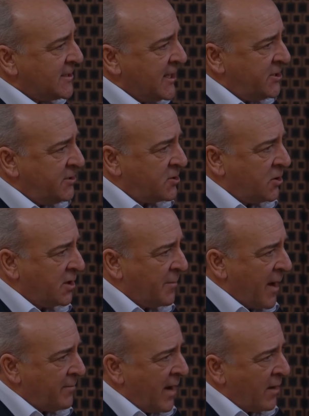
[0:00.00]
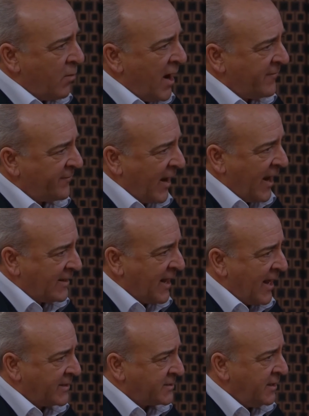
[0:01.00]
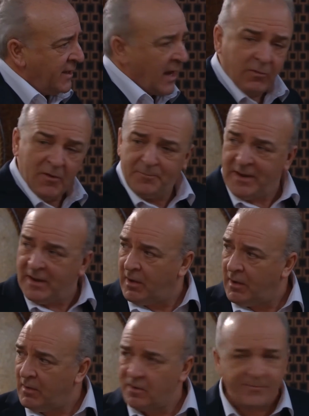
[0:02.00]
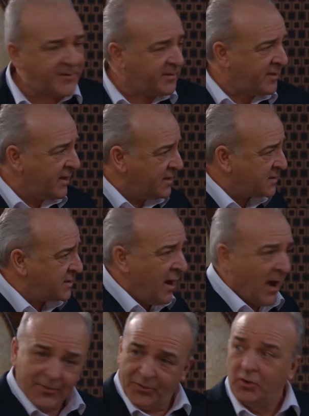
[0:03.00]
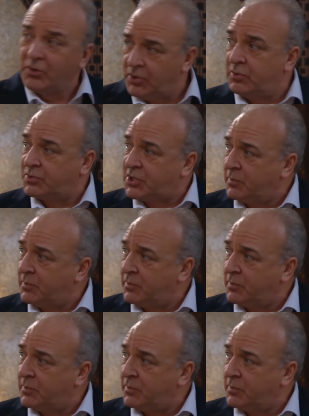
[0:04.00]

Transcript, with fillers: let you talk about my wife like that. Now, we've been over this. I thought you two